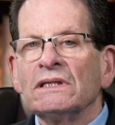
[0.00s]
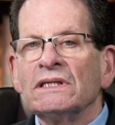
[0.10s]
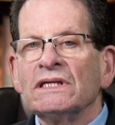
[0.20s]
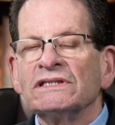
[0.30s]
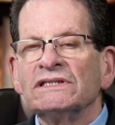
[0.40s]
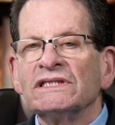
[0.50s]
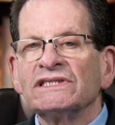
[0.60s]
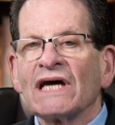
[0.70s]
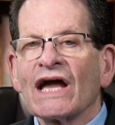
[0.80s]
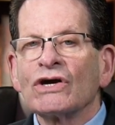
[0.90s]
The
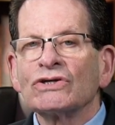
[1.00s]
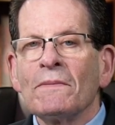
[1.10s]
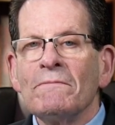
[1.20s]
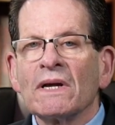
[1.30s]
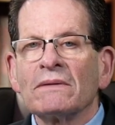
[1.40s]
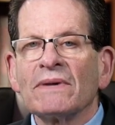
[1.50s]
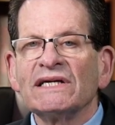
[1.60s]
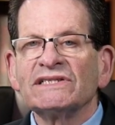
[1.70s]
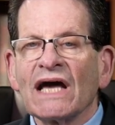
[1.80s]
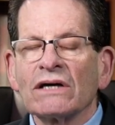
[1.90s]
desire to
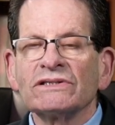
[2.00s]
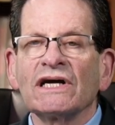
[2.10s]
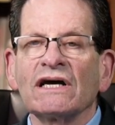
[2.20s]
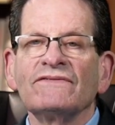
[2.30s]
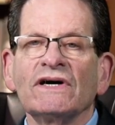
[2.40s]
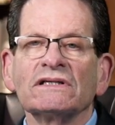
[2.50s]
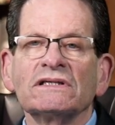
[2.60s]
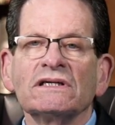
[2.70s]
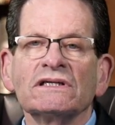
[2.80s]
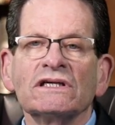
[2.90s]
minimize downside
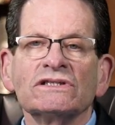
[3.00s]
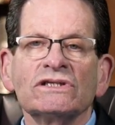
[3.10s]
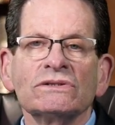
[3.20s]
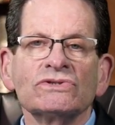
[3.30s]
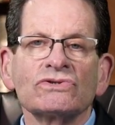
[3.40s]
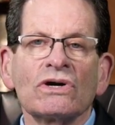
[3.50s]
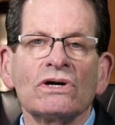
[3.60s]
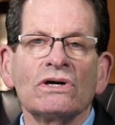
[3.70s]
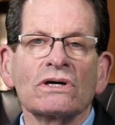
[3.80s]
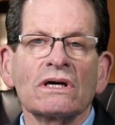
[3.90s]
volatility is so
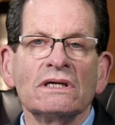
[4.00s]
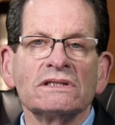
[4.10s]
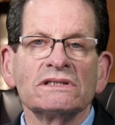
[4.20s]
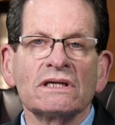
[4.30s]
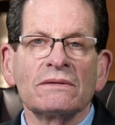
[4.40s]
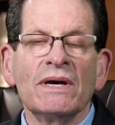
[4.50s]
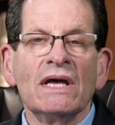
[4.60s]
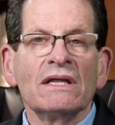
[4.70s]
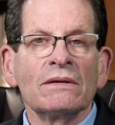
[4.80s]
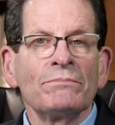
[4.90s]
strong in some
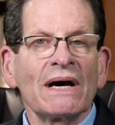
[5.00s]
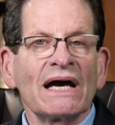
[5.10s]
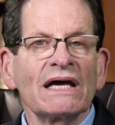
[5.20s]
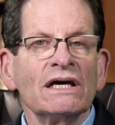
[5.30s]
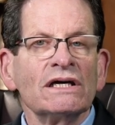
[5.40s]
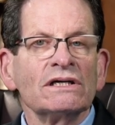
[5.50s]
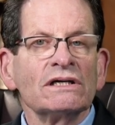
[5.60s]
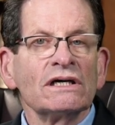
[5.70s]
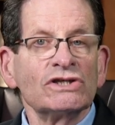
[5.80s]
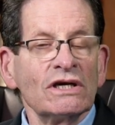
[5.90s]
that by
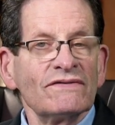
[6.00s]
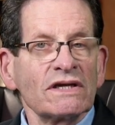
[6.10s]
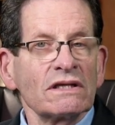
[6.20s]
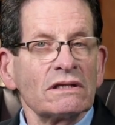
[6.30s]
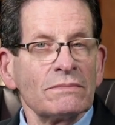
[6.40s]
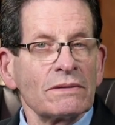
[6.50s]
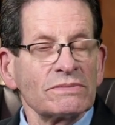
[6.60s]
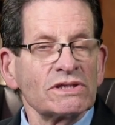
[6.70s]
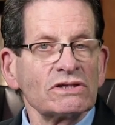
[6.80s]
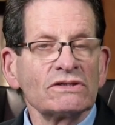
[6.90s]
achieving the
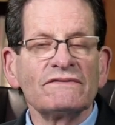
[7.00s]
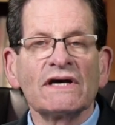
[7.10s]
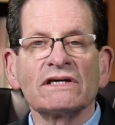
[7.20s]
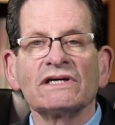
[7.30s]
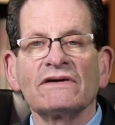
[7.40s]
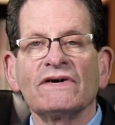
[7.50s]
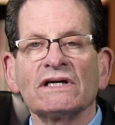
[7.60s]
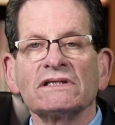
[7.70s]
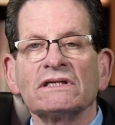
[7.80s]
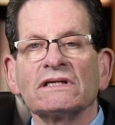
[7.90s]
minimization of downside
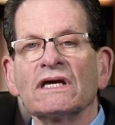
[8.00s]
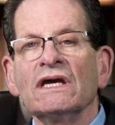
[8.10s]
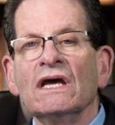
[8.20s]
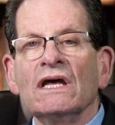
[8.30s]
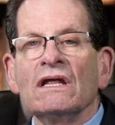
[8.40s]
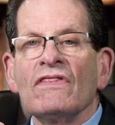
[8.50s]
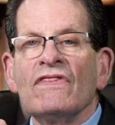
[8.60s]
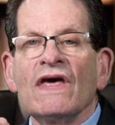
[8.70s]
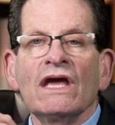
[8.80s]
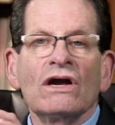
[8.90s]
volatility,
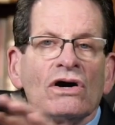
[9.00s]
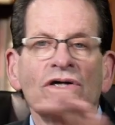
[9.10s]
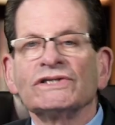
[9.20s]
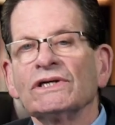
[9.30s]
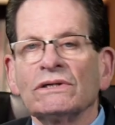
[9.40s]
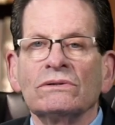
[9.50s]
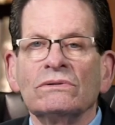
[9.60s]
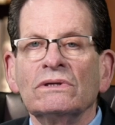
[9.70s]
they also